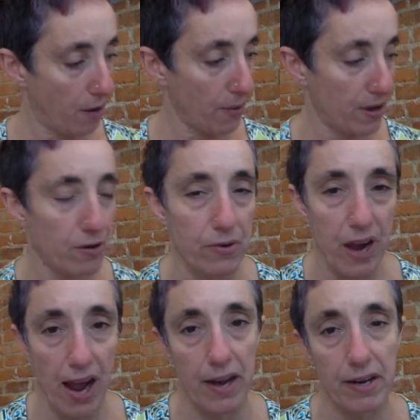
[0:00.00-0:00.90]
we
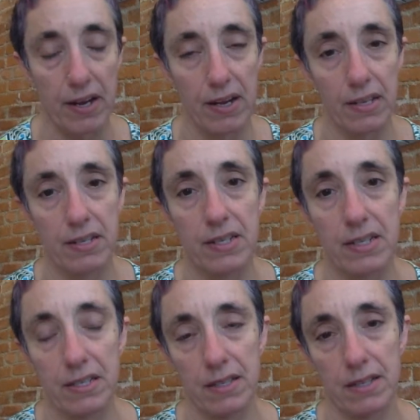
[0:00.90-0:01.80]
create
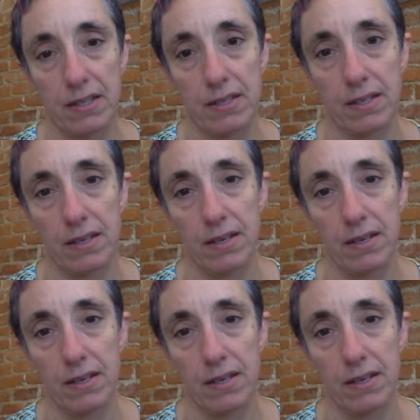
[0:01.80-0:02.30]
distance